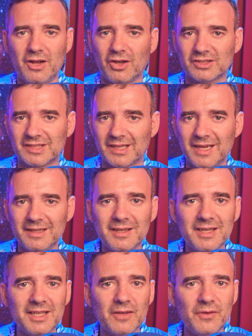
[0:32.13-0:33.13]
because later
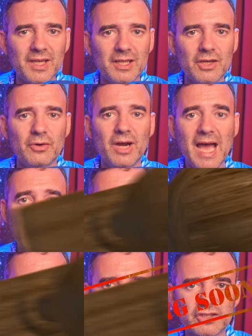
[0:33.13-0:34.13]
in the video
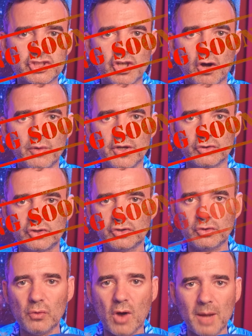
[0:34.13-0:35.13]
I will show you
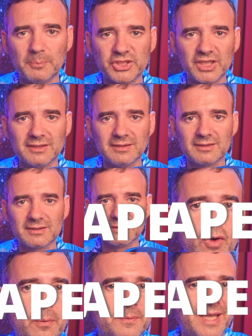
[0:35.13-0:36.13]
two options
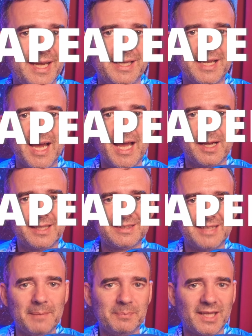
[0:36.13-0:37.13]
to obtain
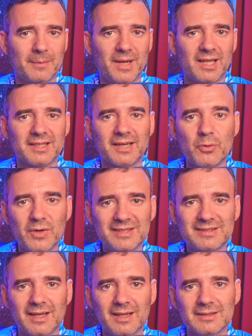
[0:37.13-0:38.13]
acceptable
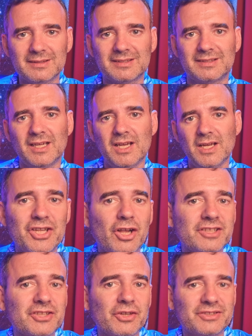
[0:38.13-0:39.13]
results and
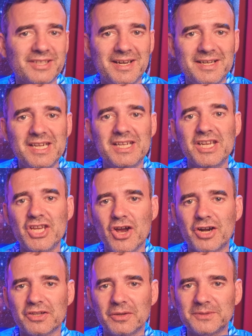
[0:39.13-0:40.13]
also turning
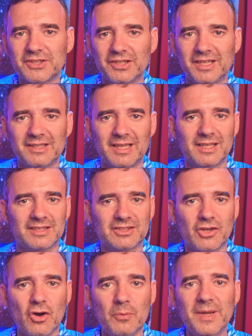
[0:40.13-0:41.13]
yard and
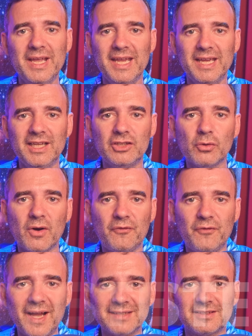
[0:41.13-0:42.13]
telescope into a
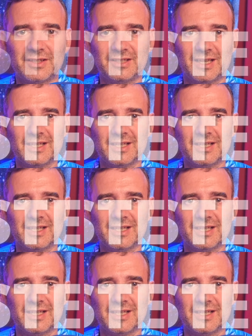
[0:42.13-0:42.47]
faster